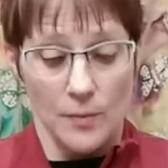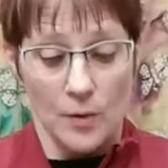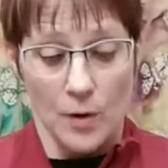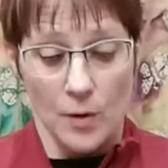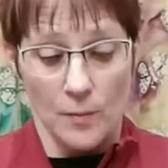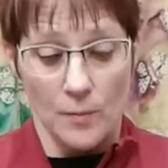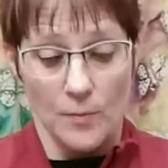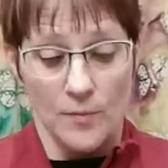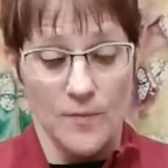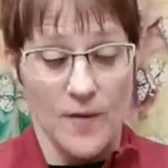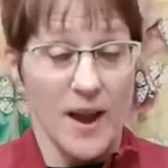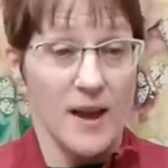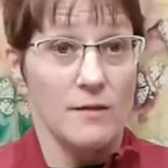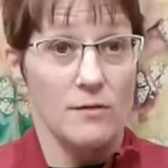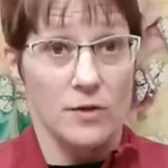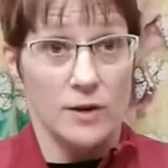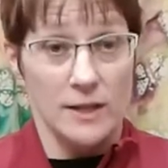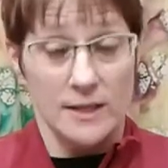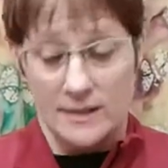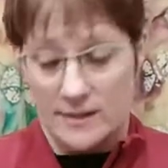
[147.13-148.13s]
her
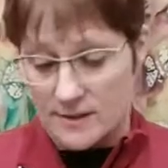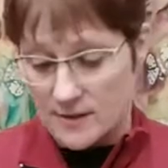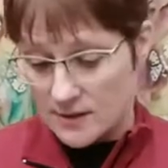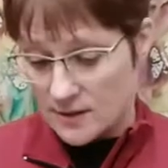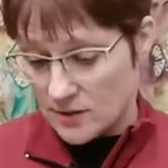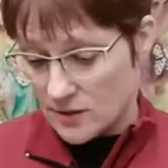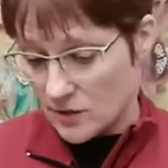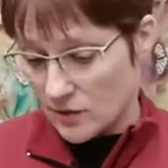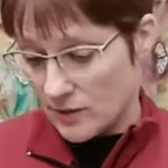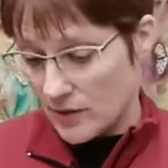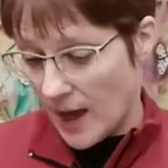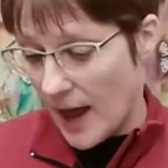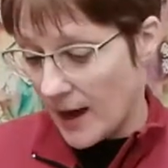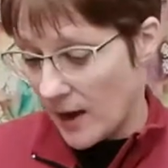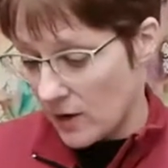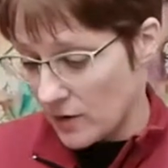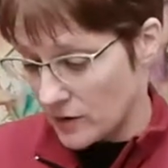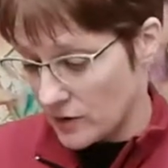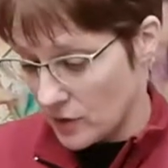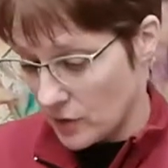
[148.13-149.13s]
favorites, so
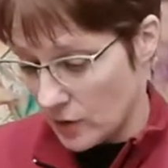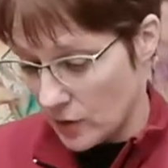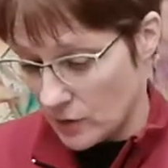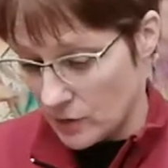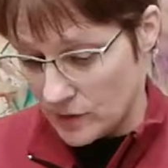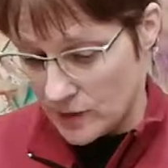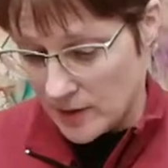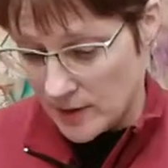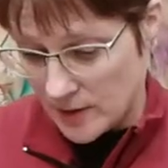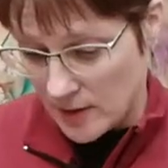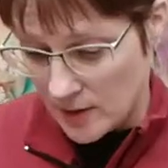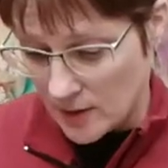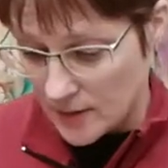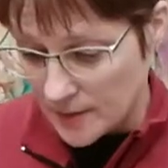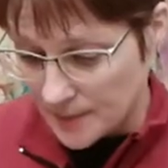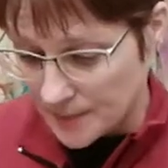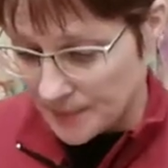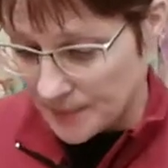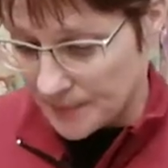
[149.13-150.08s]
that also goes in there.